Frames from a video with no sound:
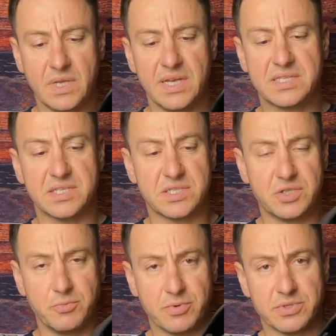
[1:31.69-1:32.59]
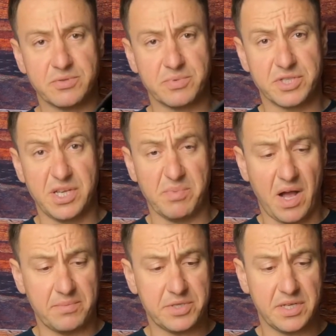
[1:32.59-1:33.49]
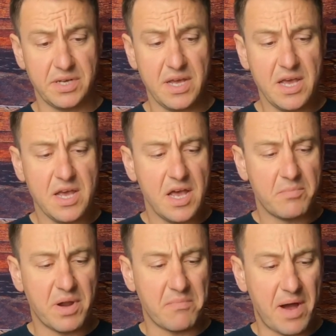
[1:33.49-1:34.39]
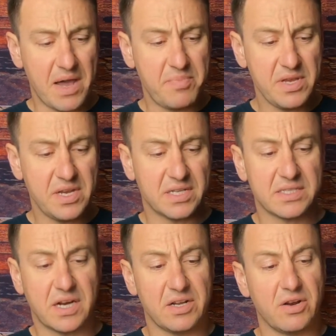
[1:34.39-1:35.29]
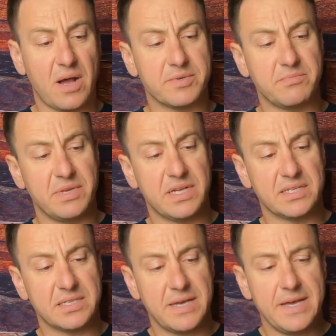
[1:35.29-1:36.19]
It's a super cheap option, but in my opinion, it's not a good option because,